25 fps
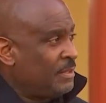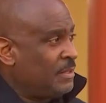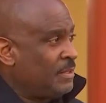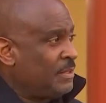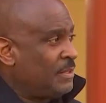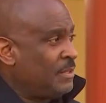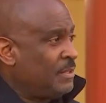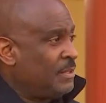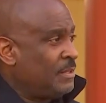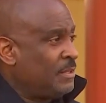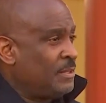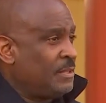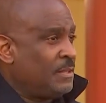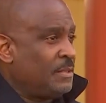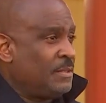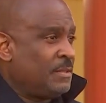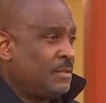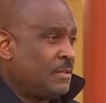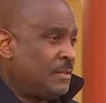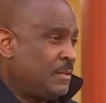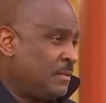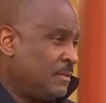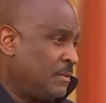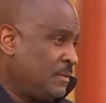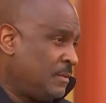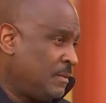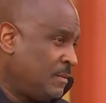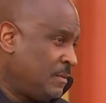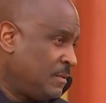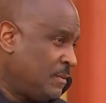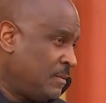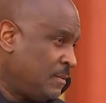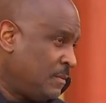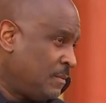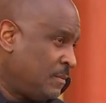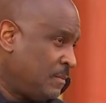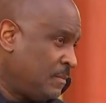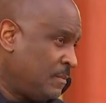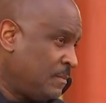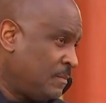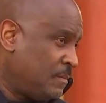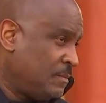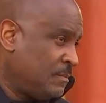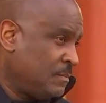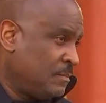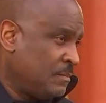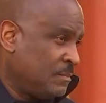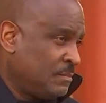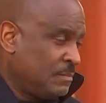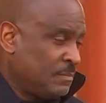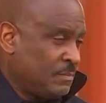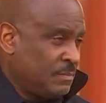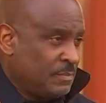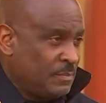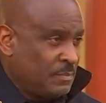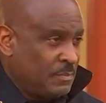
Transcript: (no one is talking)